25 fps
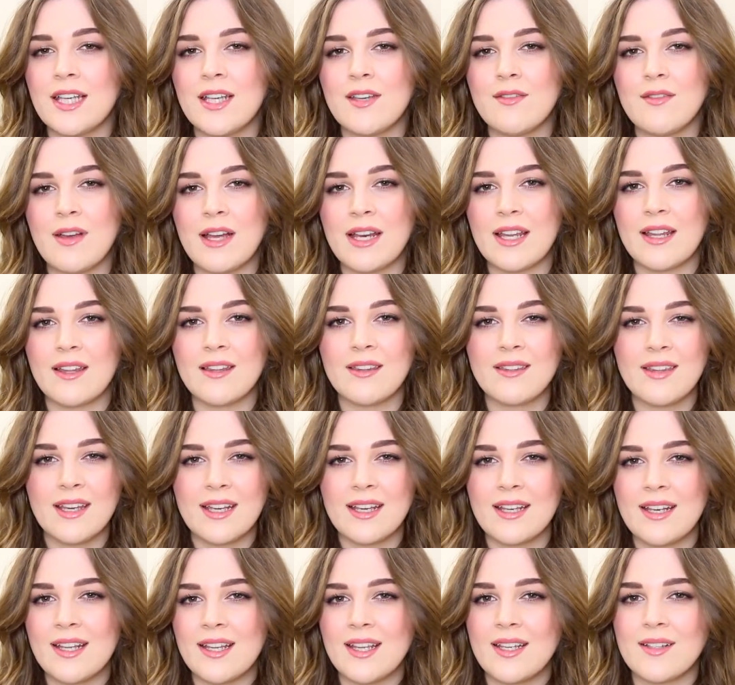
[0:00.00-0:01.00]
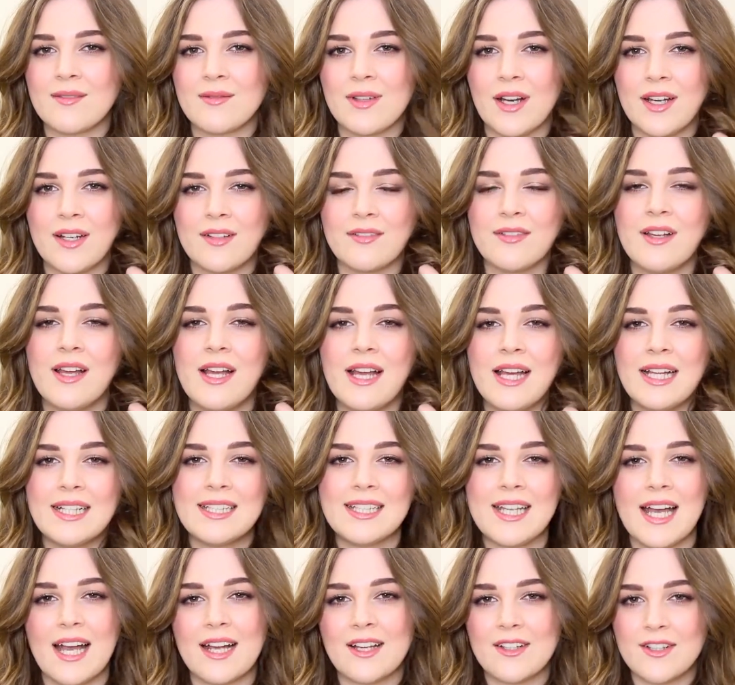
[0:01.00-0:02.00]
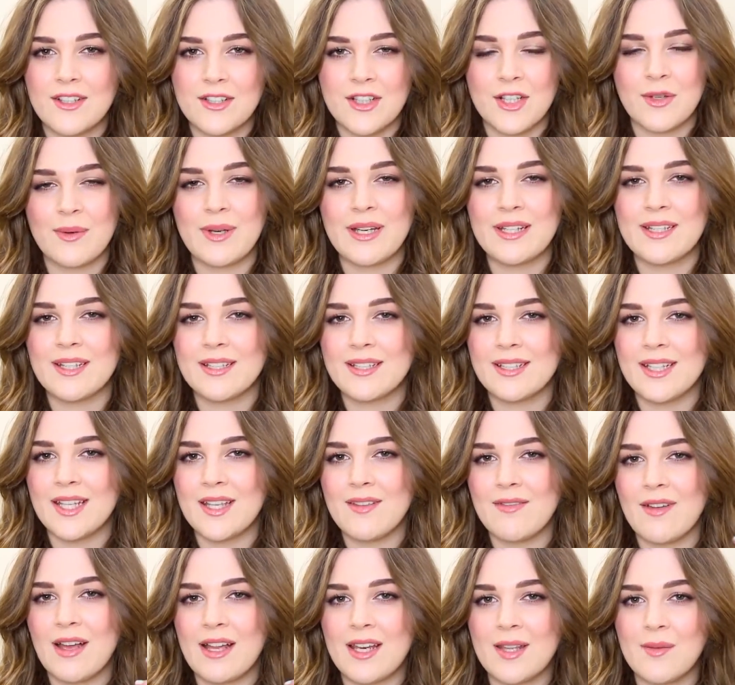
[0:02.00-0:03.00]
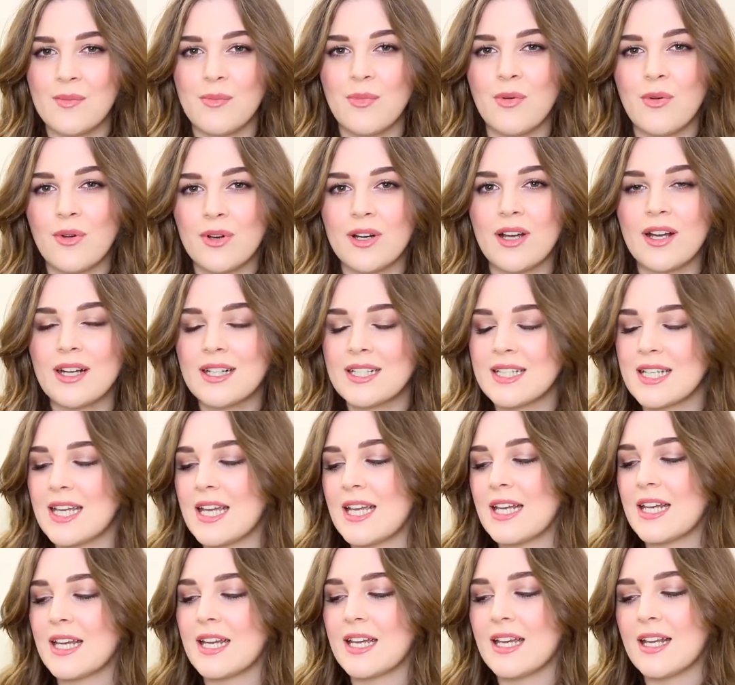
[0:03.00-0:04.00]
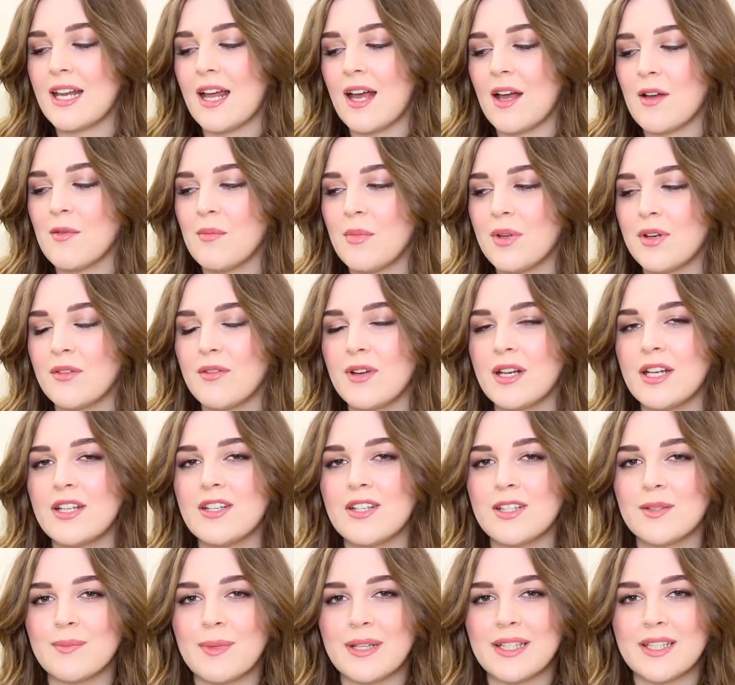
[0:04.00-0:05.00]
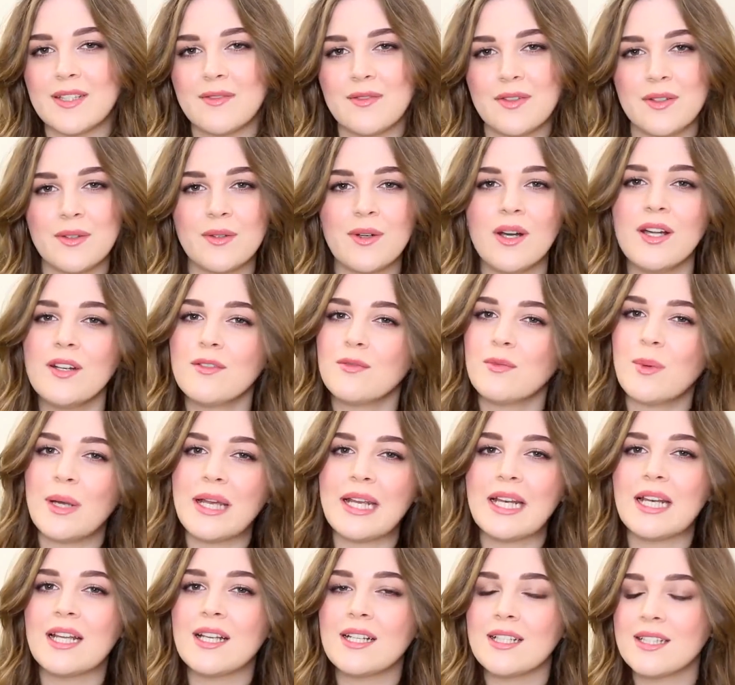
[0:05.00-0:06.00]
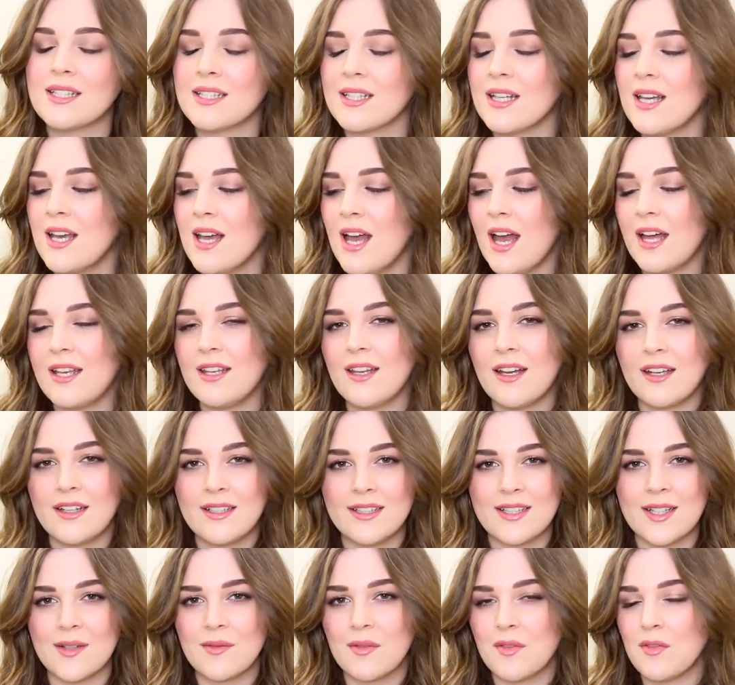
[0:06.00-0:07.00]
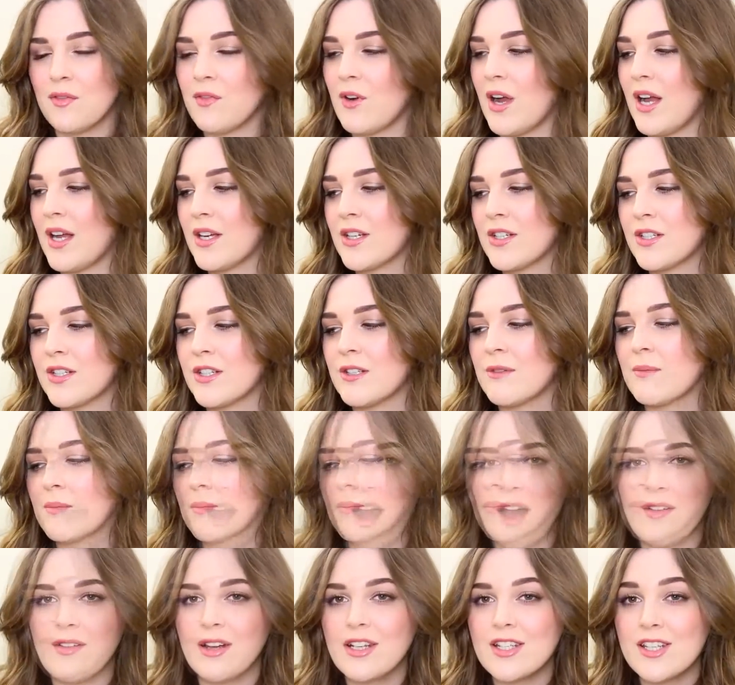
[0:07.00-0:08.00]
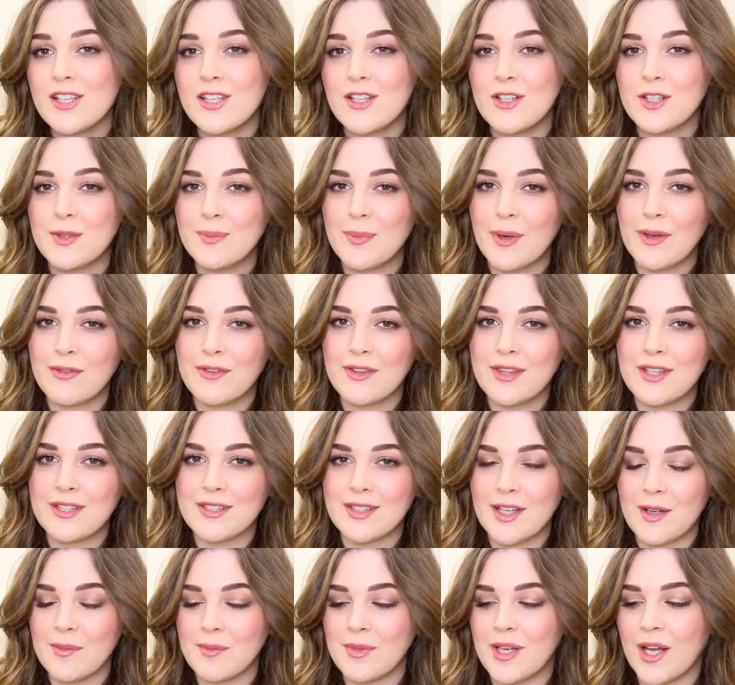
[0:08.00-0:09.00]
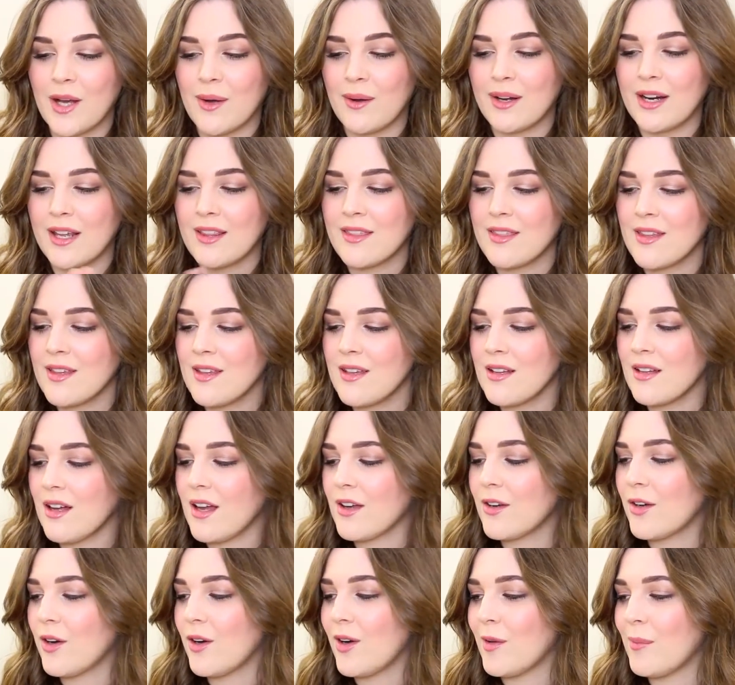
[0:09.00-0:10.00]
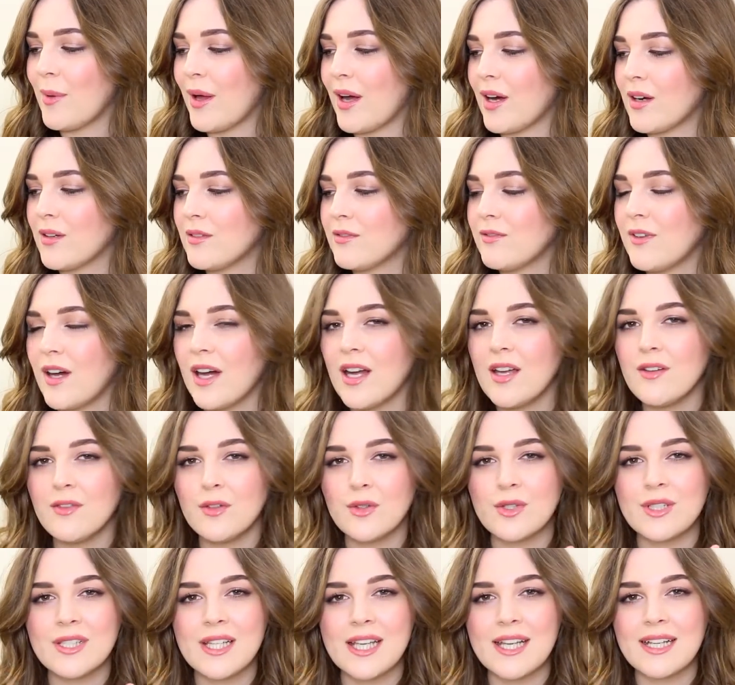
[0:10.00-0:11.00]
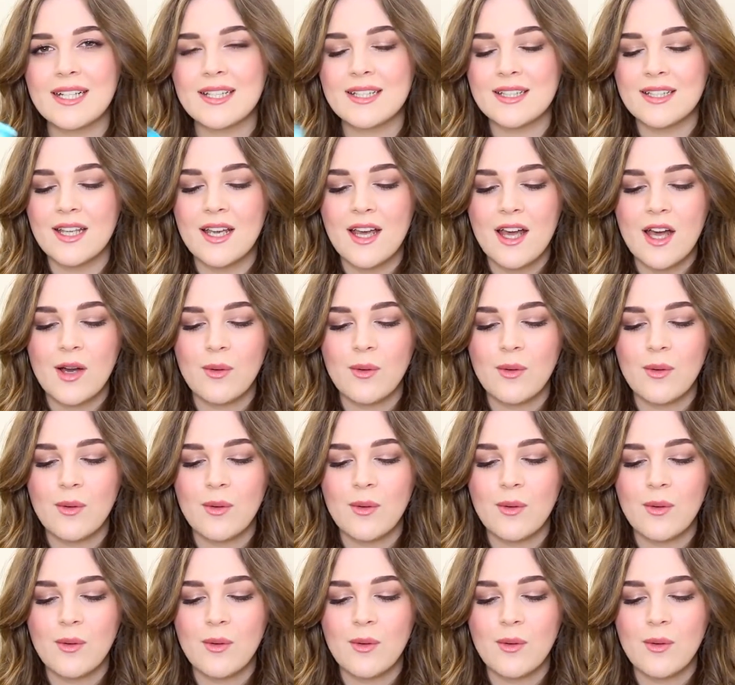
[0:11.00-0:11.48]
leave any thickening kind of texture to it. It doesn't leave any product in it, but it really just makes it feel kind of weightless and nice and refreshed. I've actually used both of these up now, and I think I got about 5 or 6